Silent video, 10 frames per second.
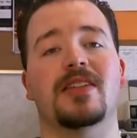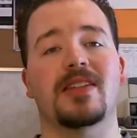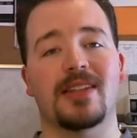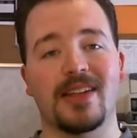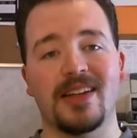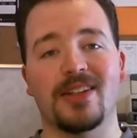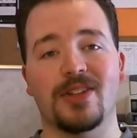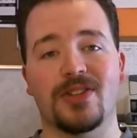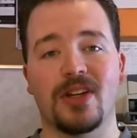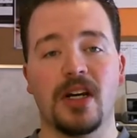
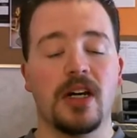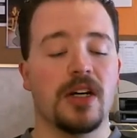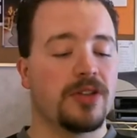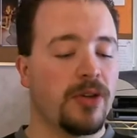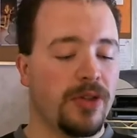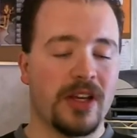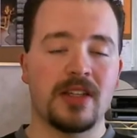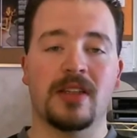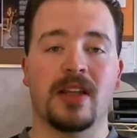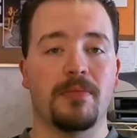skills. So
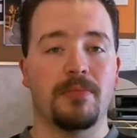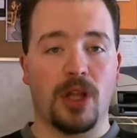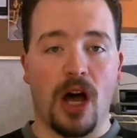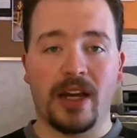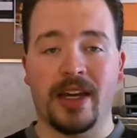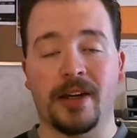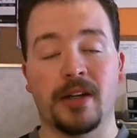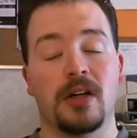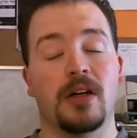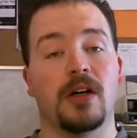things like blocking,
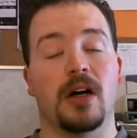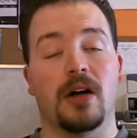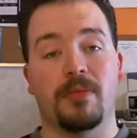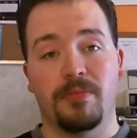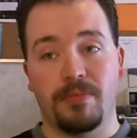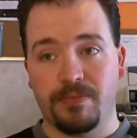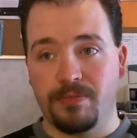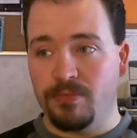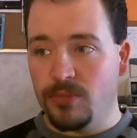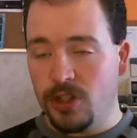
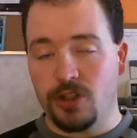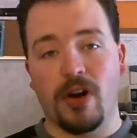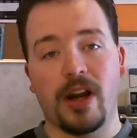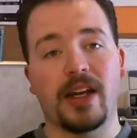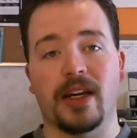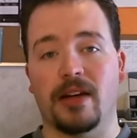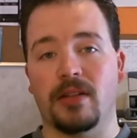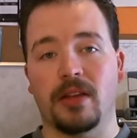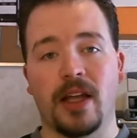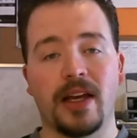striking,
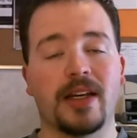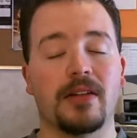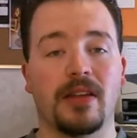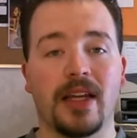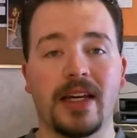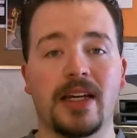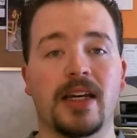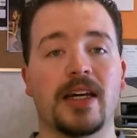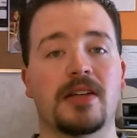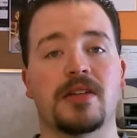leg
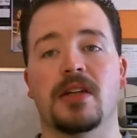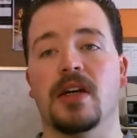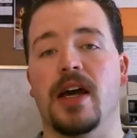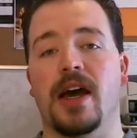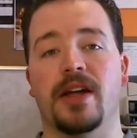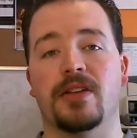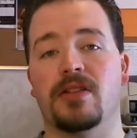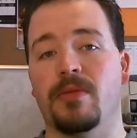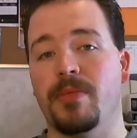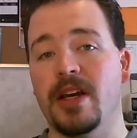kicks, and
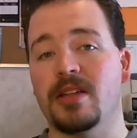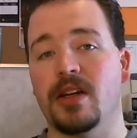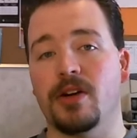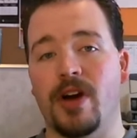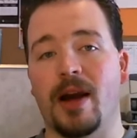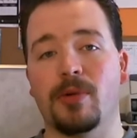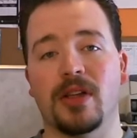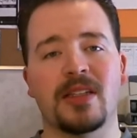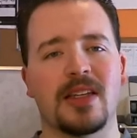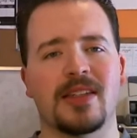some basic grab
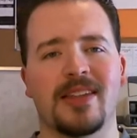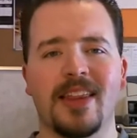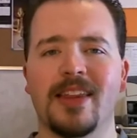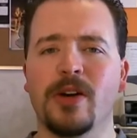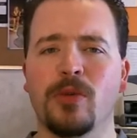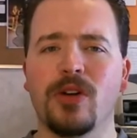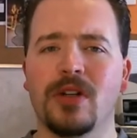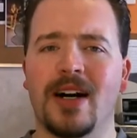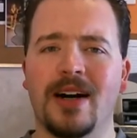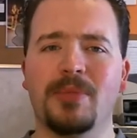releases. Nothing real
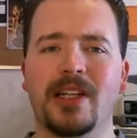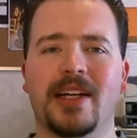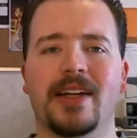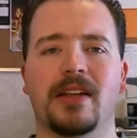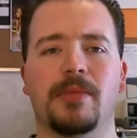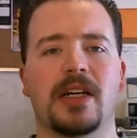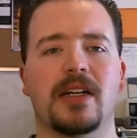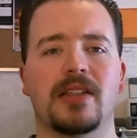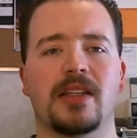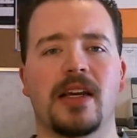complicated,
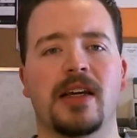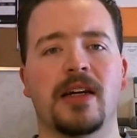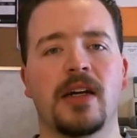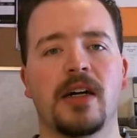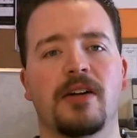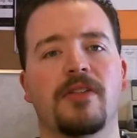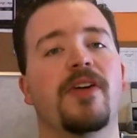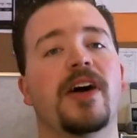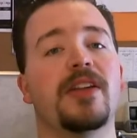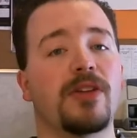because in a
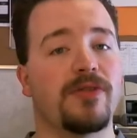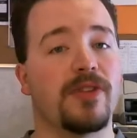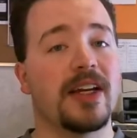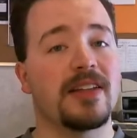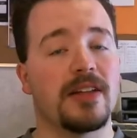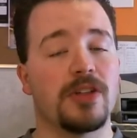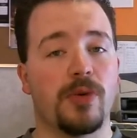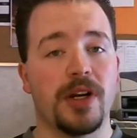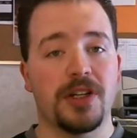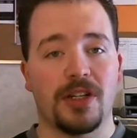fight or flight
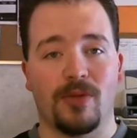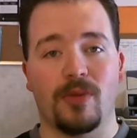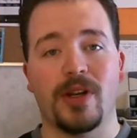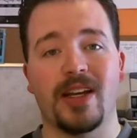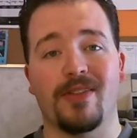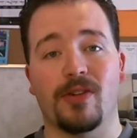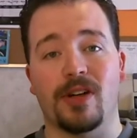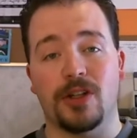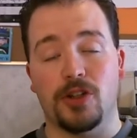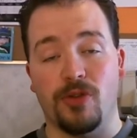situation, when we have our
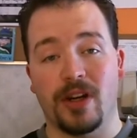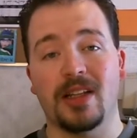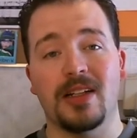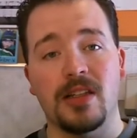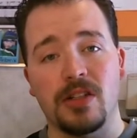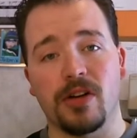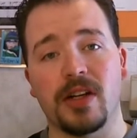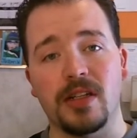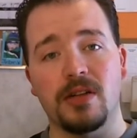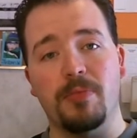adrenaline
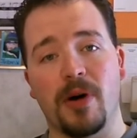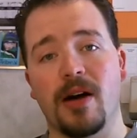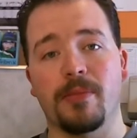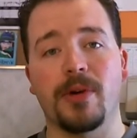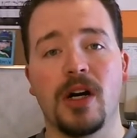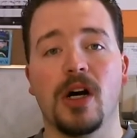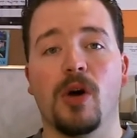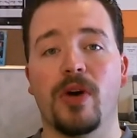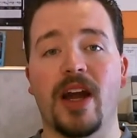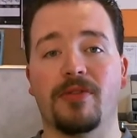starting to pump,
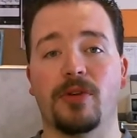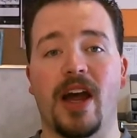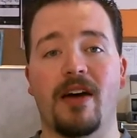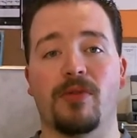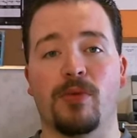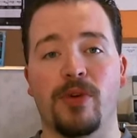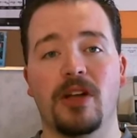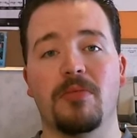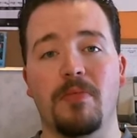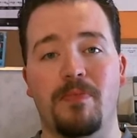we have to have
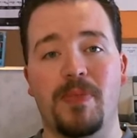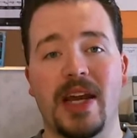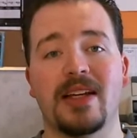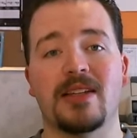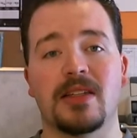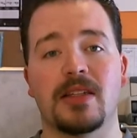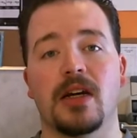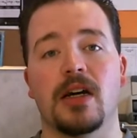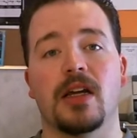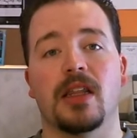real base
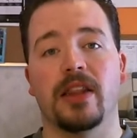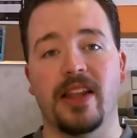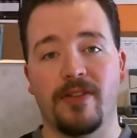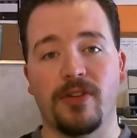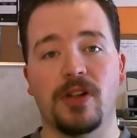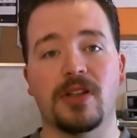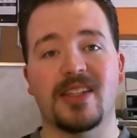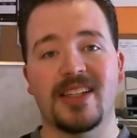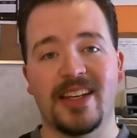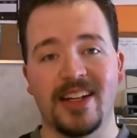level
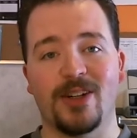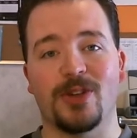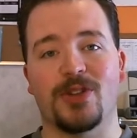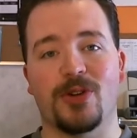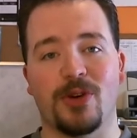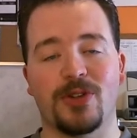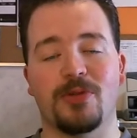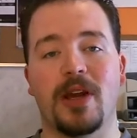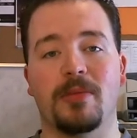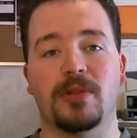skills in order to
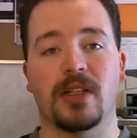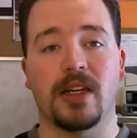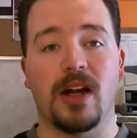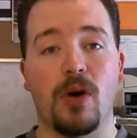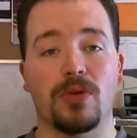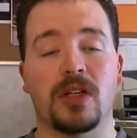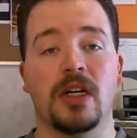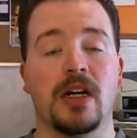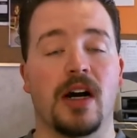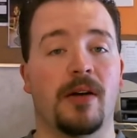be able to get out.
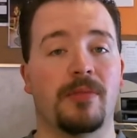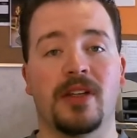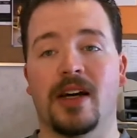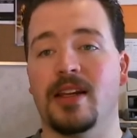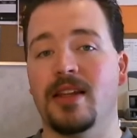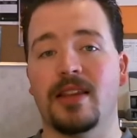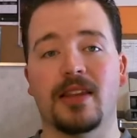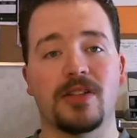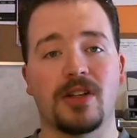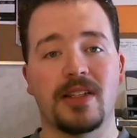Not anything
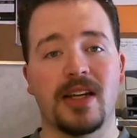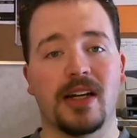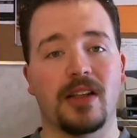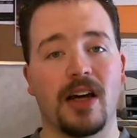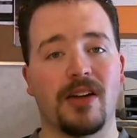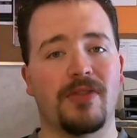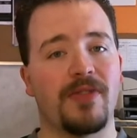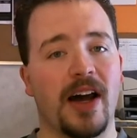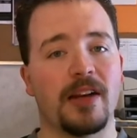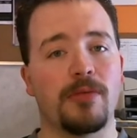that's going to take a lot of
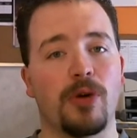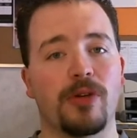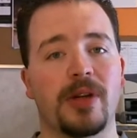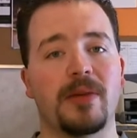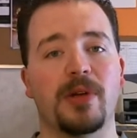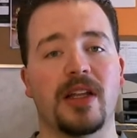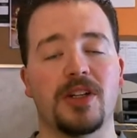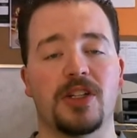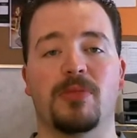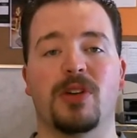fine motor
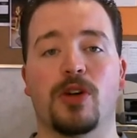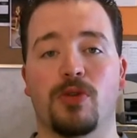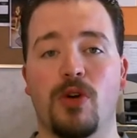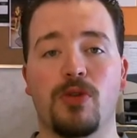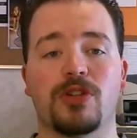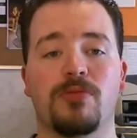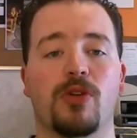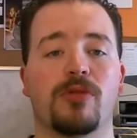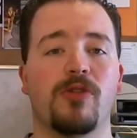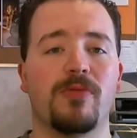manipulation, but gross
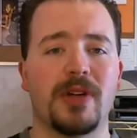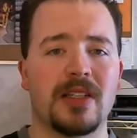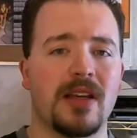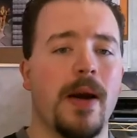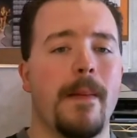motor movements,